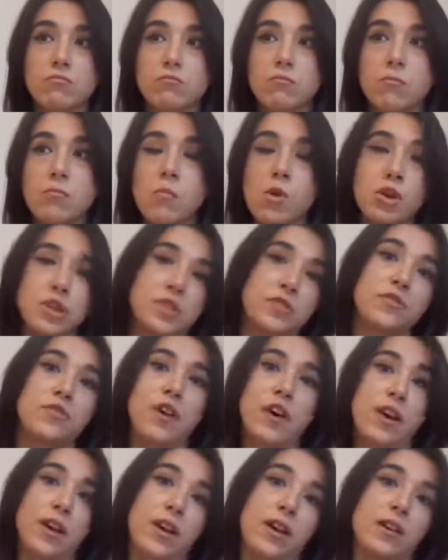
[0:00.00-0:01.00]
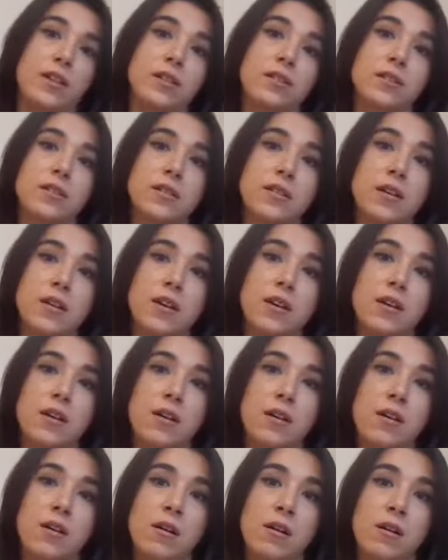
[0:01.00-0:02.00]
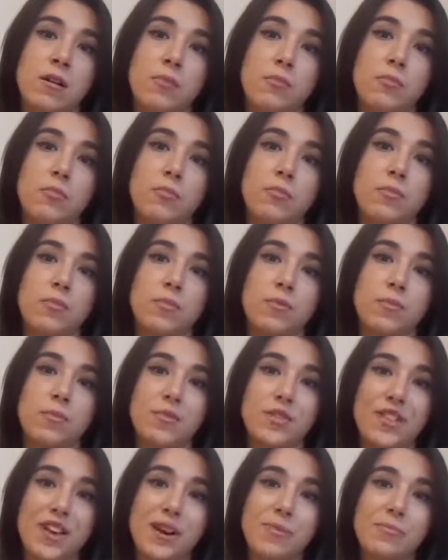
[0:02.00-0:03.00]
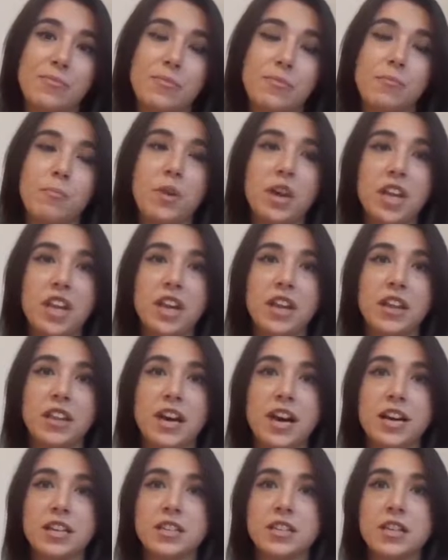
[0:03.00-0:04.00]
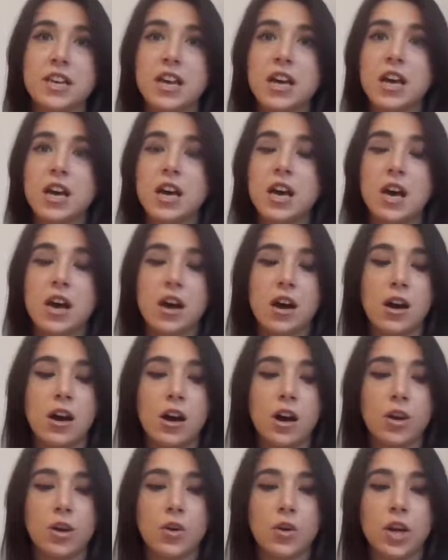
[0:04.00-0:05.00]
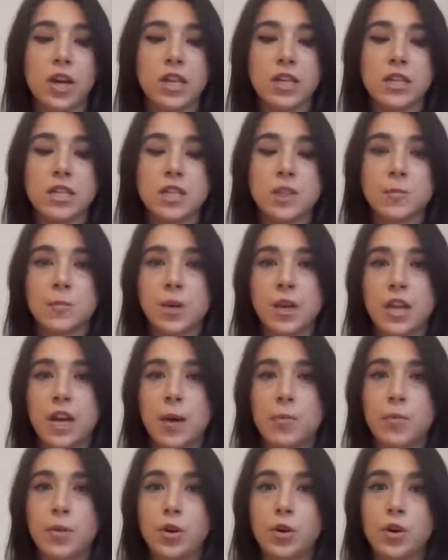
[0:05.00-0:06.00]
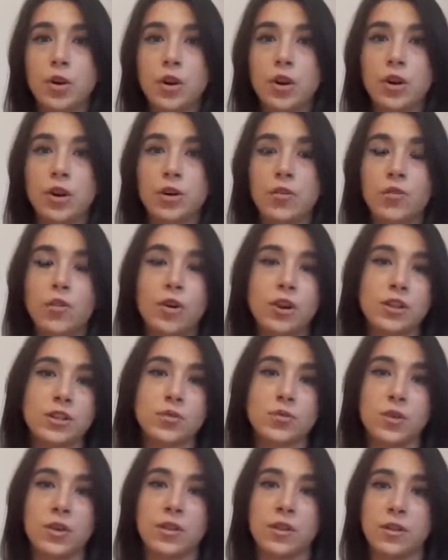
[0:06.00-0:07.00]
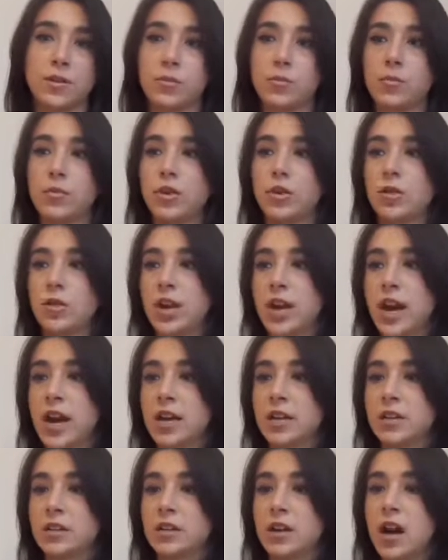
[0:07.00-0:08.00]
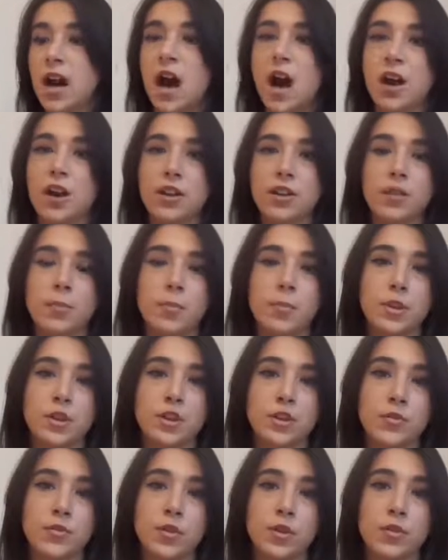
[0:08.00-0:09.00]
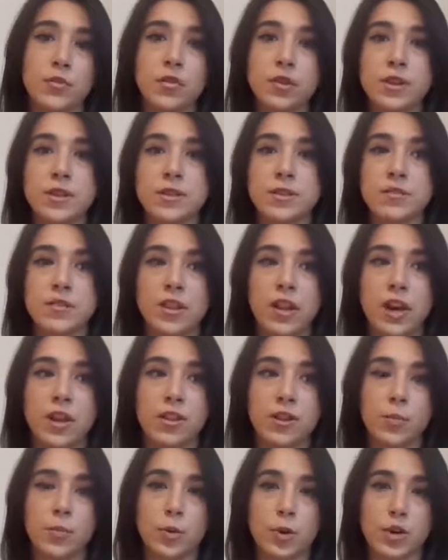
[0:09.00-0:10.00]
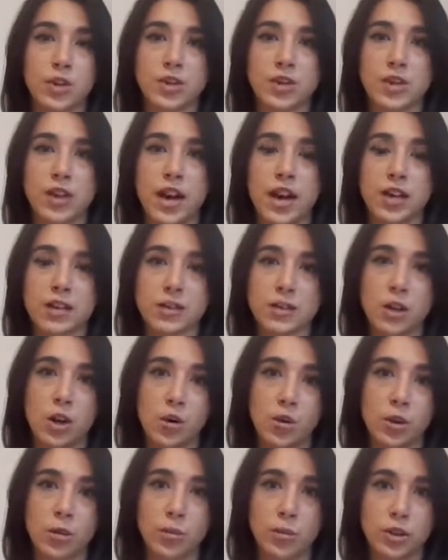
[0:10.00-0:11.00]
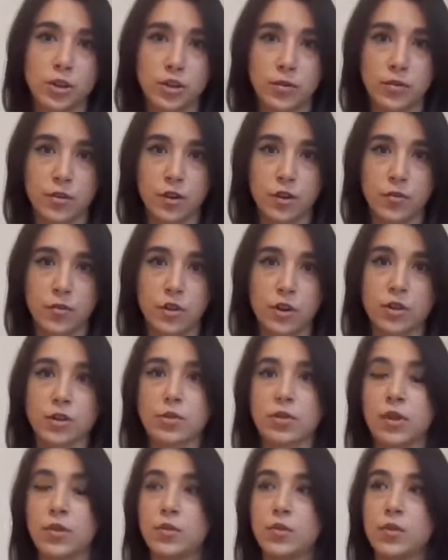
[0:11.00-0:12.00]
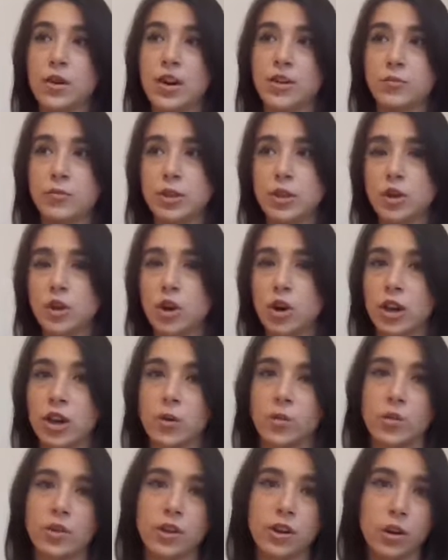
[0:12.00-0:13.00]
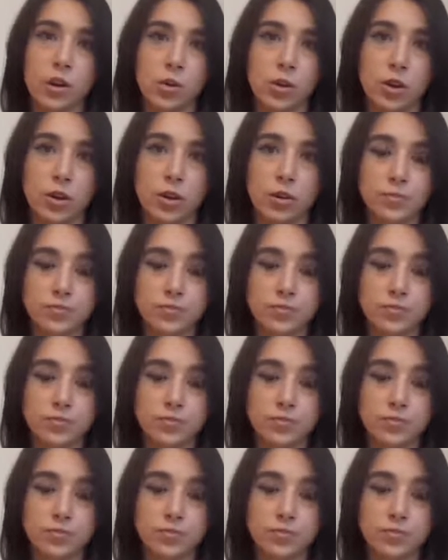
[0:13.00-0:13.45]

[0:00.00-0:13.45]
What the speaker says: modifying them, meaning that you can speed up your voice rhythm. You can higher the pitch of your voice if the other person has a lower pitch of your voice, or if you have been talking with a lower